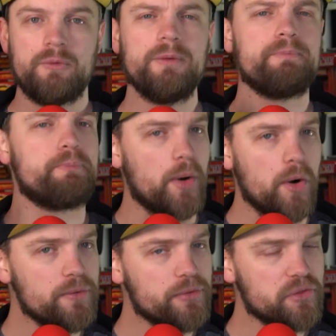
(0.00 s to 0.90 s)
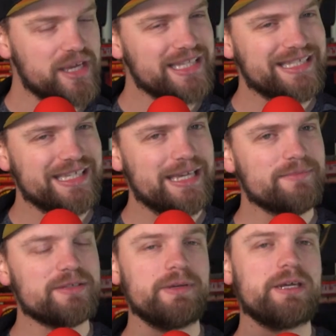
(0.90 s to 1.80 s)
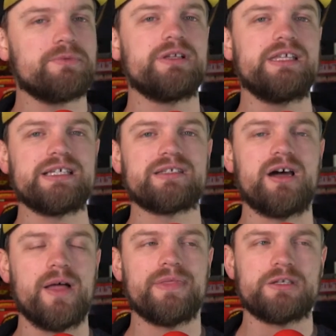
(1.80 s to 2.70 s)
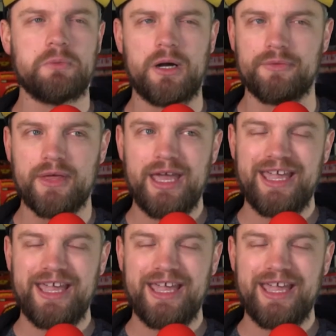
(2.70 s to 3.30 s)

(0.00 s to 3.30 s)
will both, it seems, be released on the twelfth.